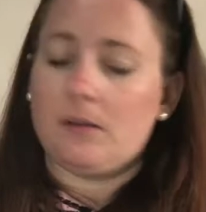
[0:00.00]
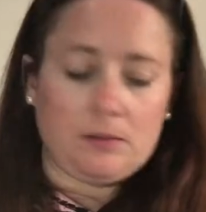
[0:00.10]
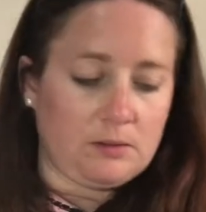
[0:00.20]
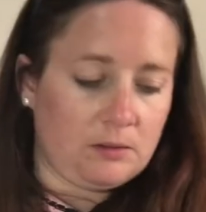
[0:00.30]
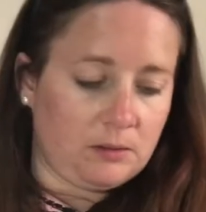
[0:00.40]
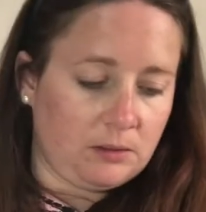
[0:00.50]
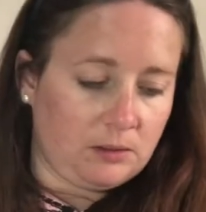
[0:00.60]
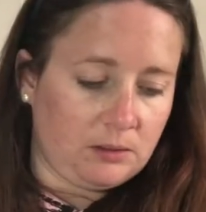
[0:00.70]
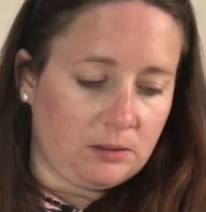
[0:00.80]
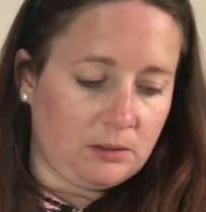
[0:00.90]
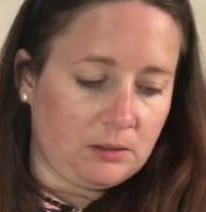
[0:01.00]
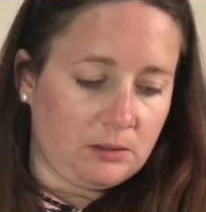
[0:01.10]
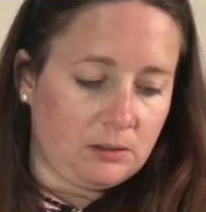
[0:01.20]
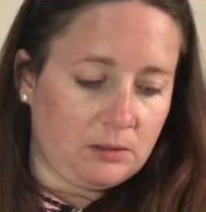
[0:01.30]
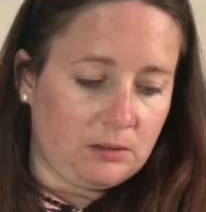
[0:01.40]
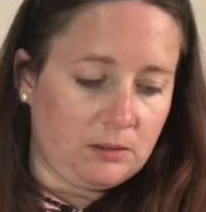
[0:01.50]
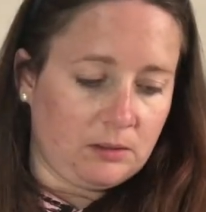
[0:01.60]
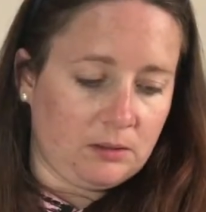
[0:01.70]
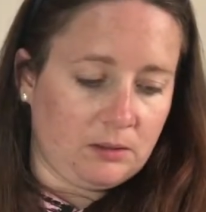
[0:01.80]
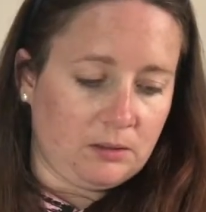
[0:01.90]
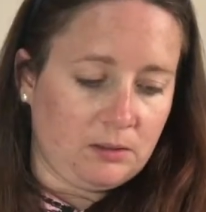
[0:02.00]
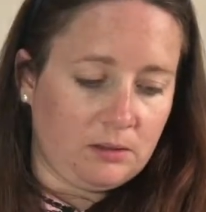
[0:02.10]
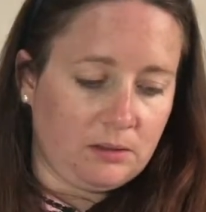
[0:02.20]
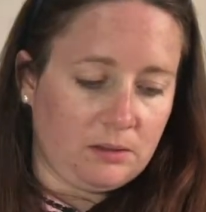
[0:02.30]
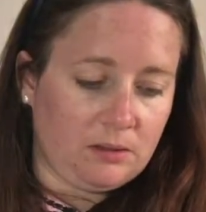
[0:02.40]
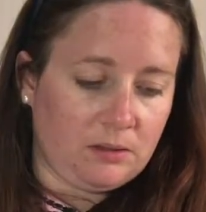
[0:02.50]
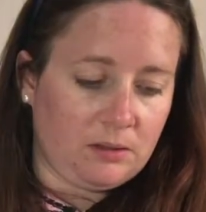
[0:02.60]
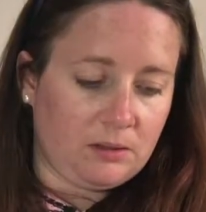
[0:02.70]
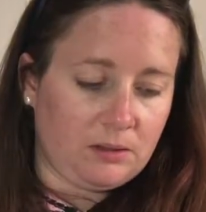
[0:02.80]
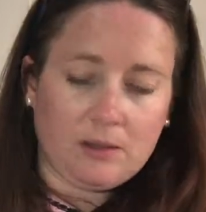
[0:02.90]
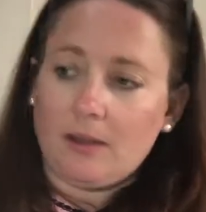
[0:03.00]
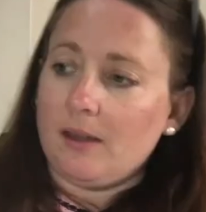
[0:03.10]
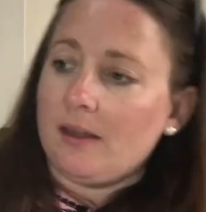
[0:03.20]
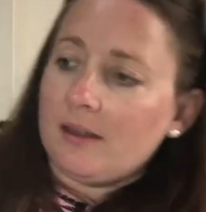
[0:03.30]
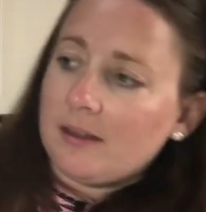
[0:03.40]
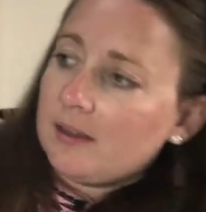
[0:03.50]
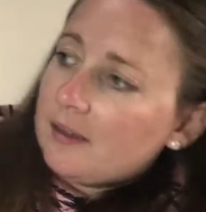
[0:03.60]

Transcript: (not speaking)